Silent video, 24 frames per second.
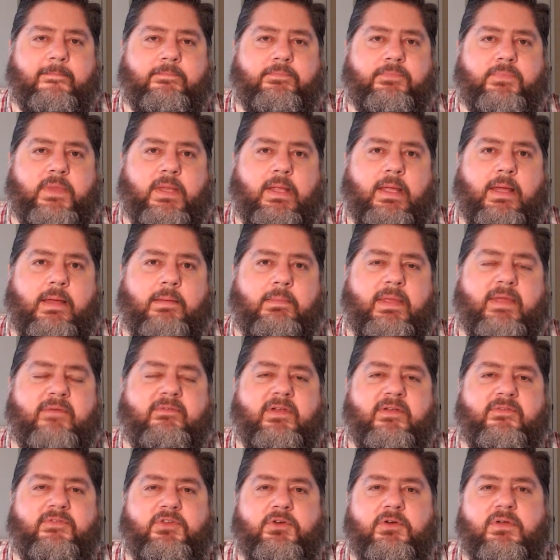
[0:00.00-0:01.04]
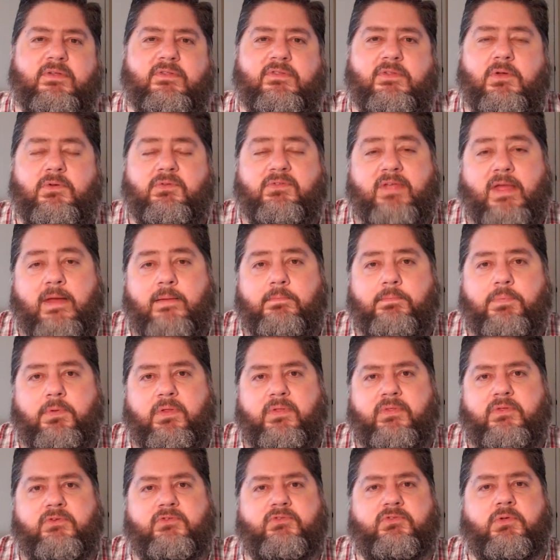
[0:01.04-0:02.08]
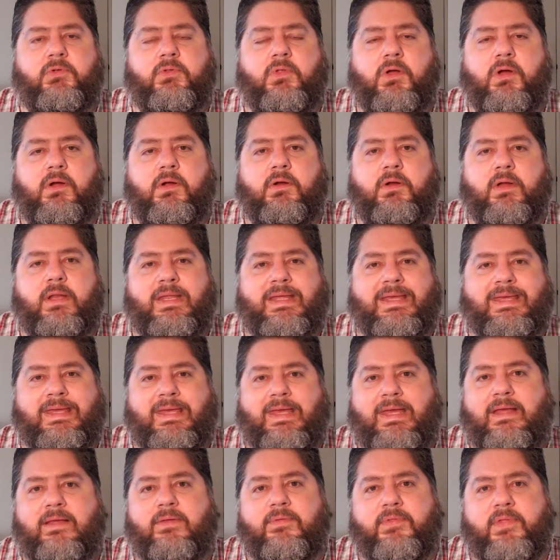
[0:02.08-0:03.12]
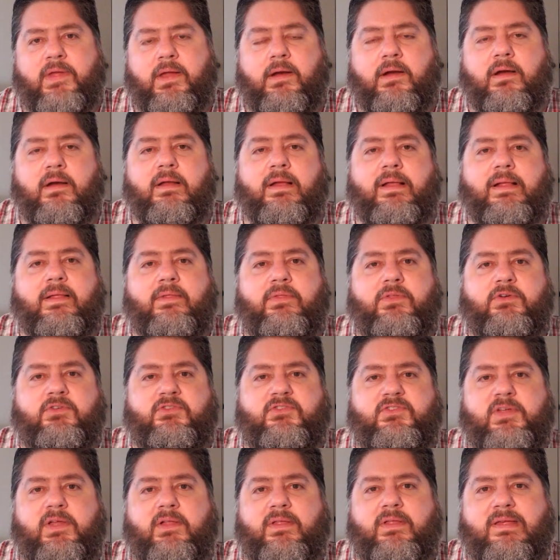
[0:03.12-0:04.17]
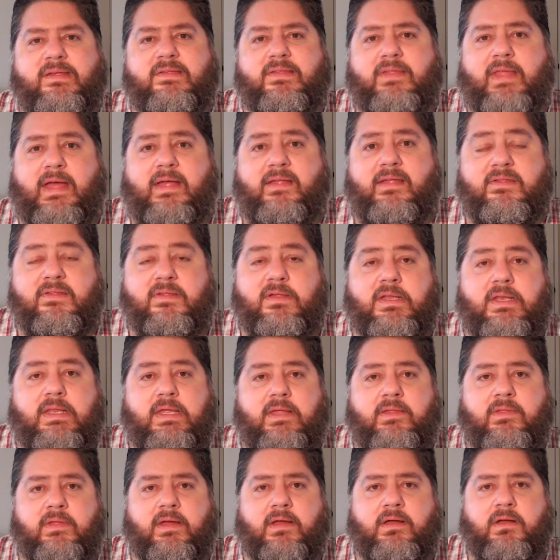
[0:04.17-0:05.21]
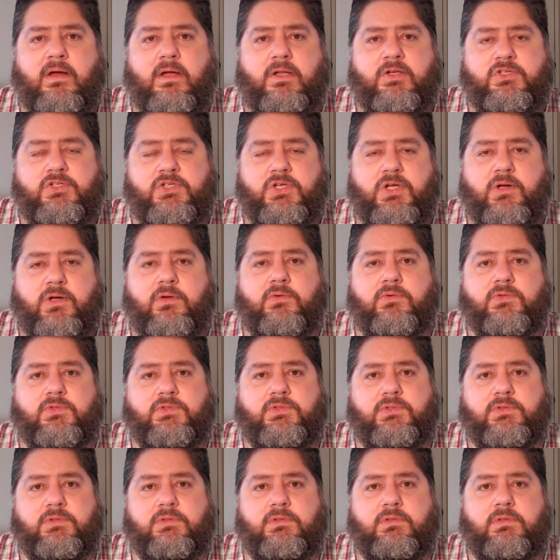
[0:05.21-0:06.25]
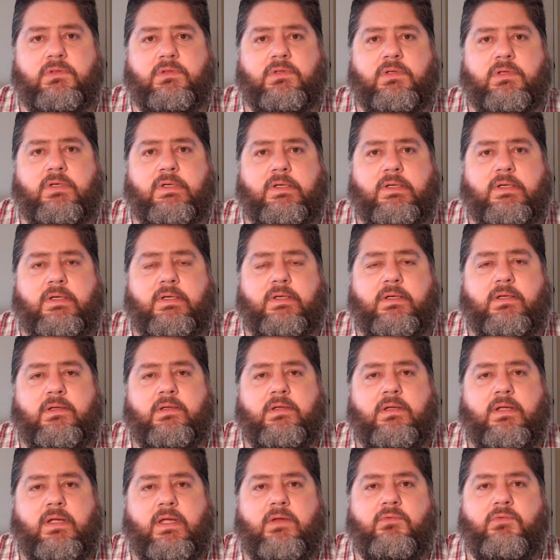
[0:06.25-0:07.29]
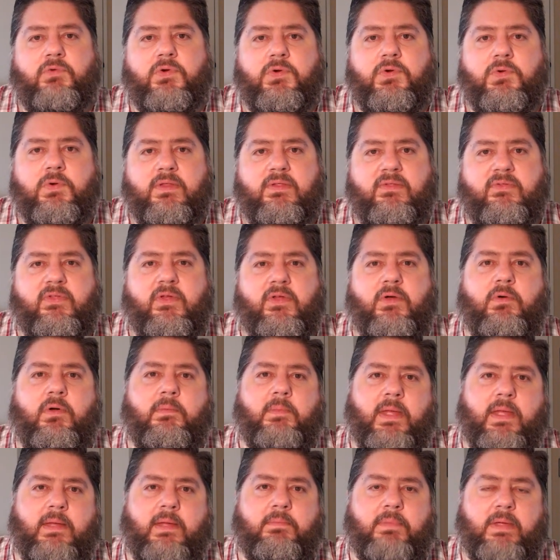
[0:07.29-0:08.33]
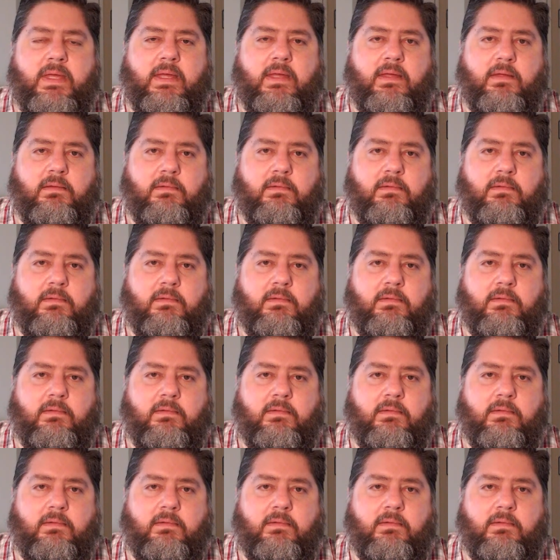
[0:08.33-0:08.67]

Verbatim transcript: Um, even if there is no temple and there's no longer any king there, there still is that city that God chose, in ruins though it may be.